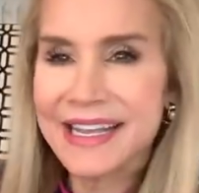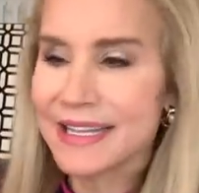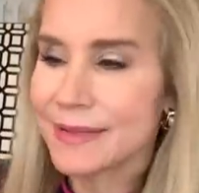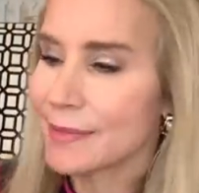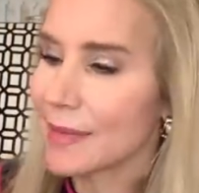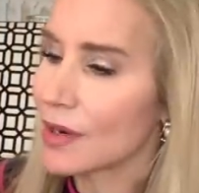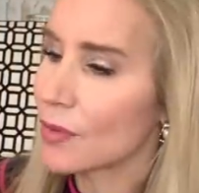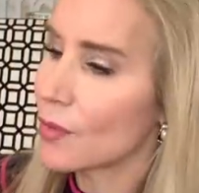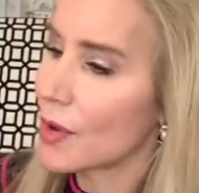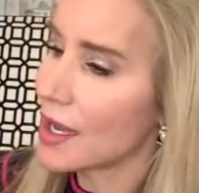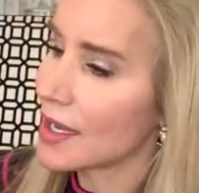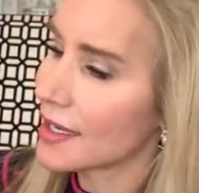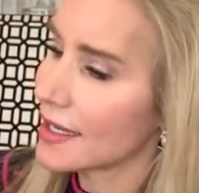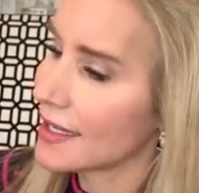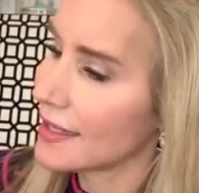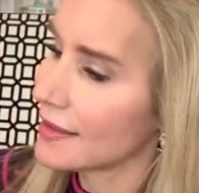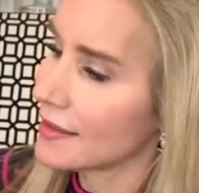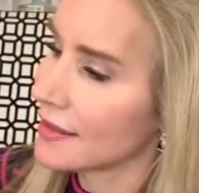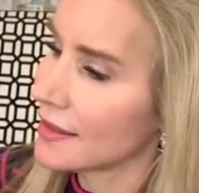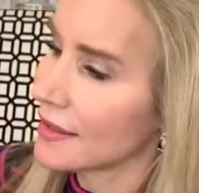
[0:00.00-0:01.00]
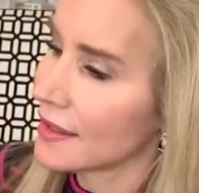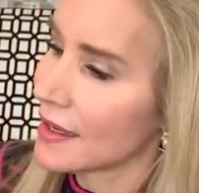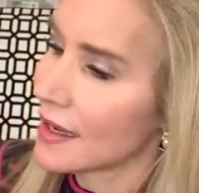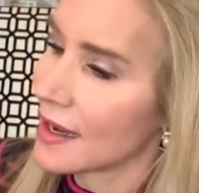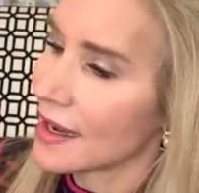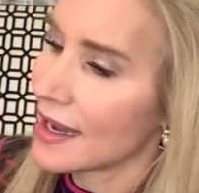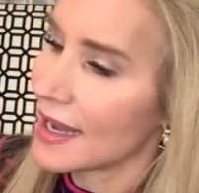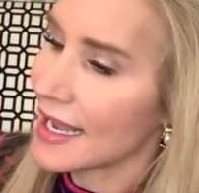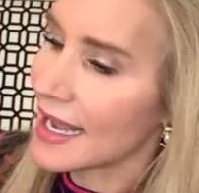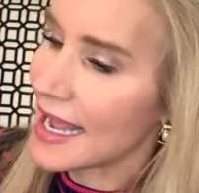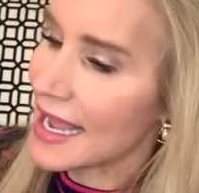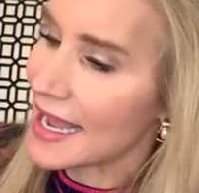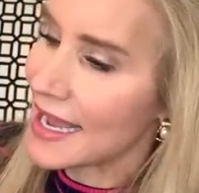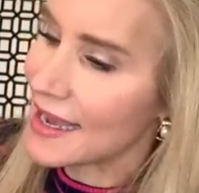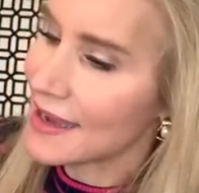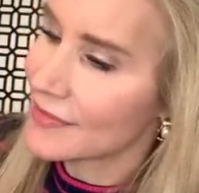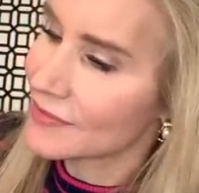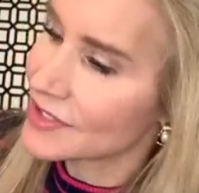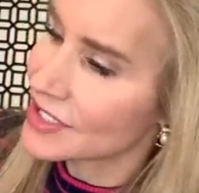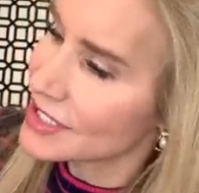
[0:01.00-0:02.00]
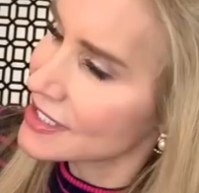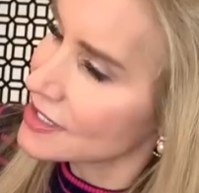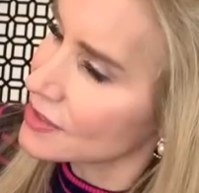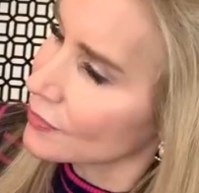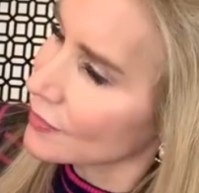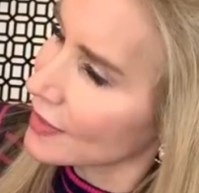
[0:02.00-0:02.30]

in my wallet, I have just the